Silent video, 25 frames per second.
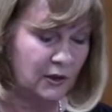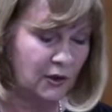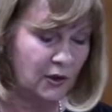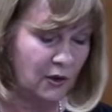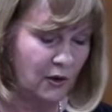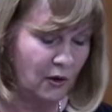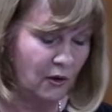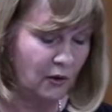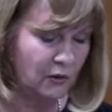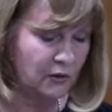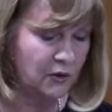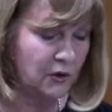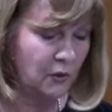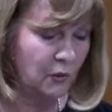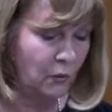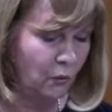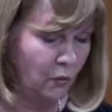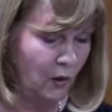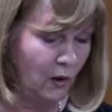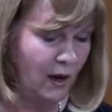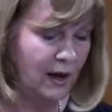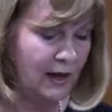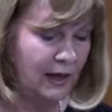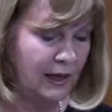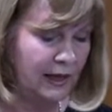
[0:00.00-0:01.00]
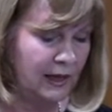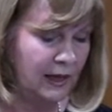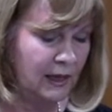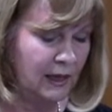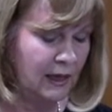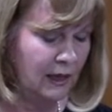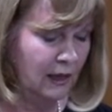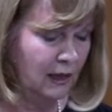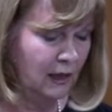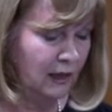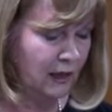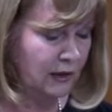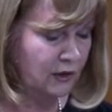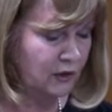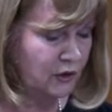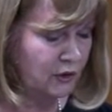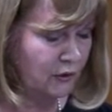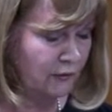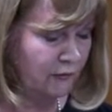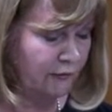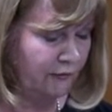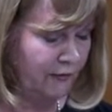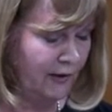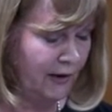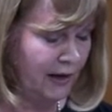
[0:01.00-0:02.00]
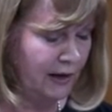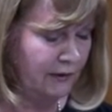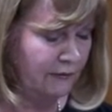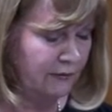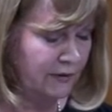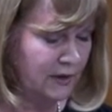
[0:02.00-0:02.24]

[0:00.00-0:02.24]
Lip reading: not why it took 5